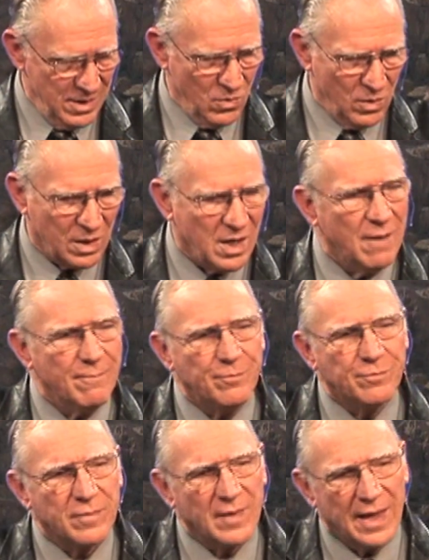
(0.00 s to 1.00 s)
will come
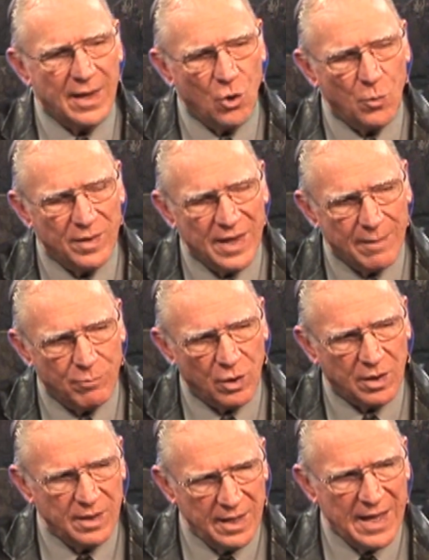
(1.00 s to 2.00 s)
and open that
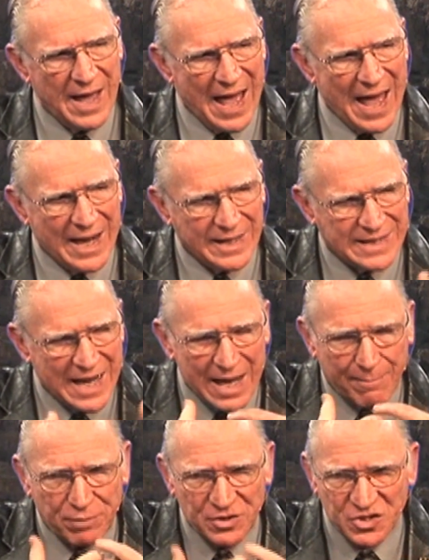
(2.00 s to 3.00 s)
book and
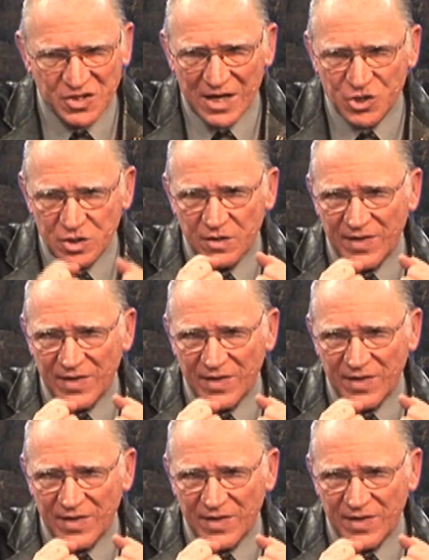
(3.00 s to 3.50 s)
take possession of